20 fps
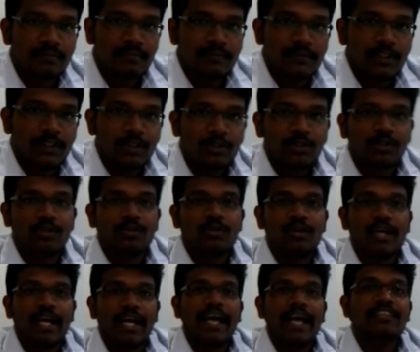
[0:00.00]
So,
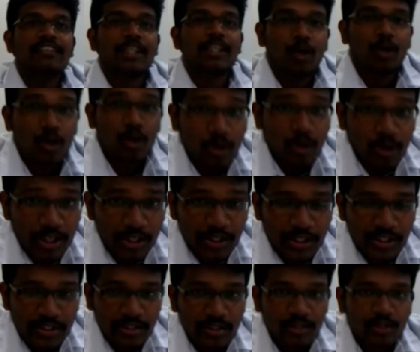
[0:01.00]
as a
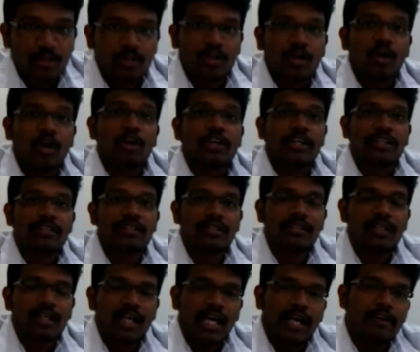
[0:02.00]
conclusion to the audience,
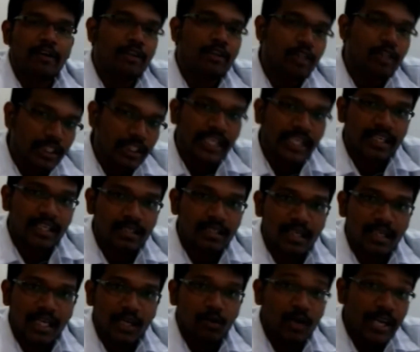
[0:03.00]

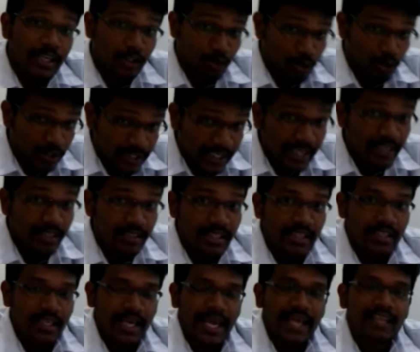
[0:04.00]
I would like to tell
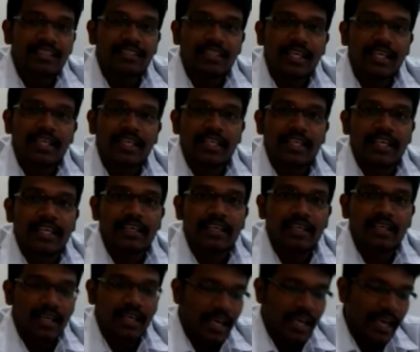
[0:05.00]
that
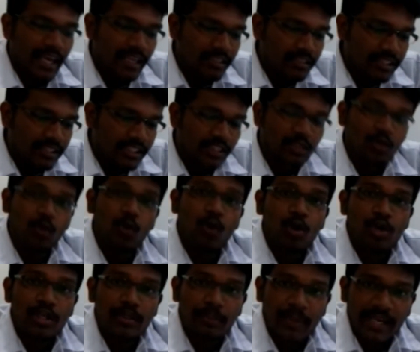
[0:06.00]
XNA has its
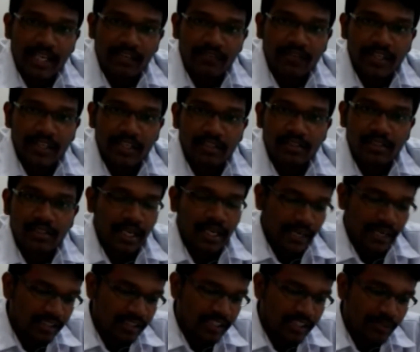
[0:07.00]
own benefits at
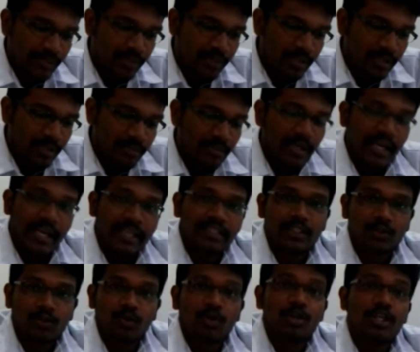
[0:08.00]
the same time as its
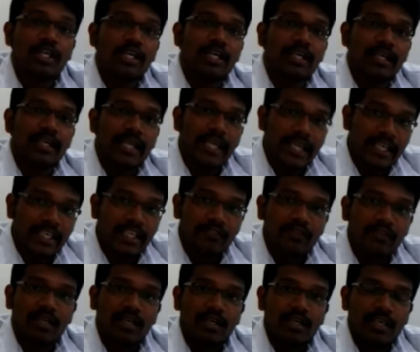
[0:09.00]
own negative
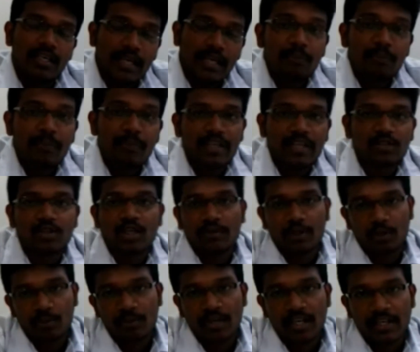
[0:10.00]
impacts on
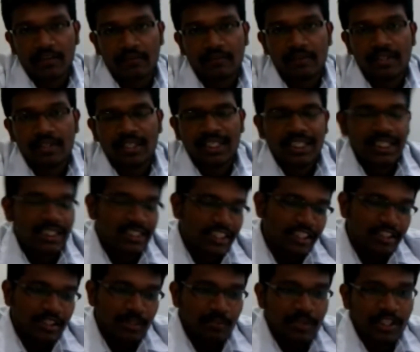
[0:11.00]
human life. Just
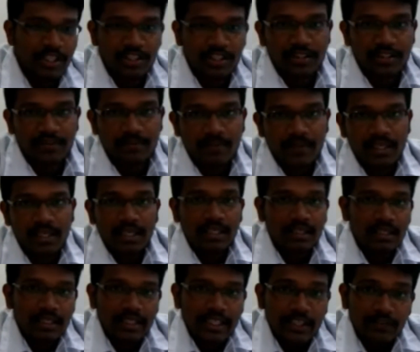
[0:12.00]
imagine,
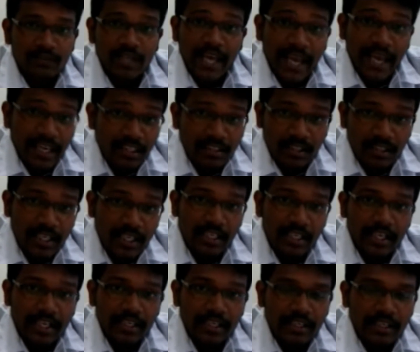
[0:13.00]
if the
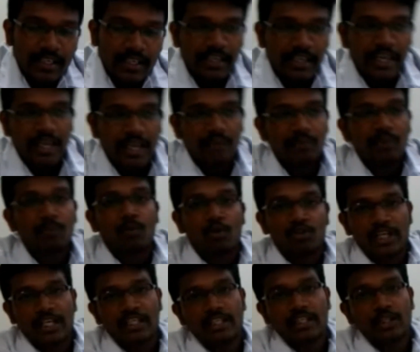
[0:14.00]
XNA can be
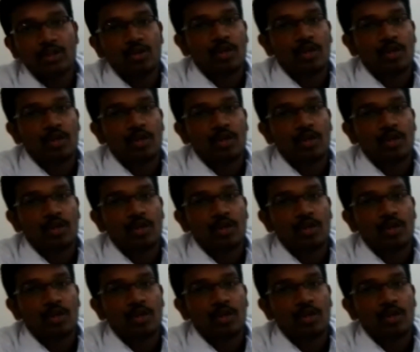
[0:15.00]
projected into a